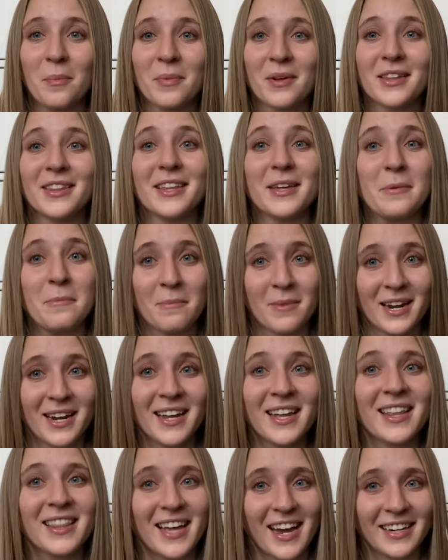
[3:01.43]
the
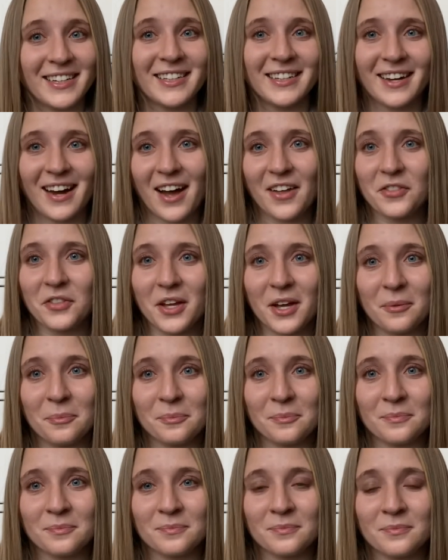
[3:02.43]
minute that he got them.
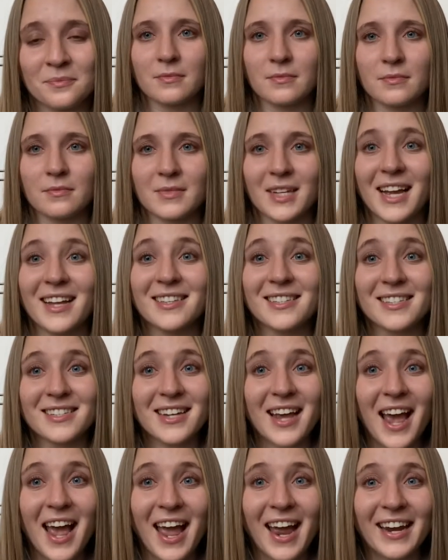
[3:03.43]

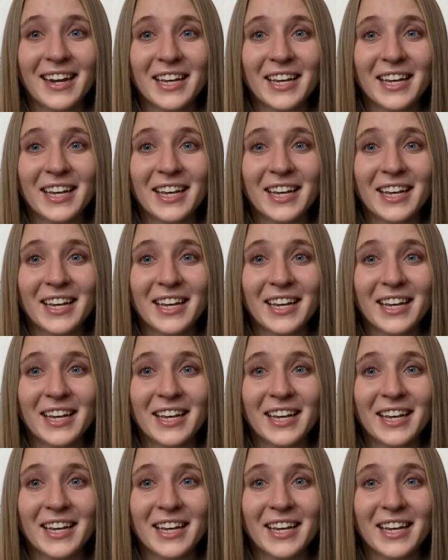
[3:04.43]
Instead,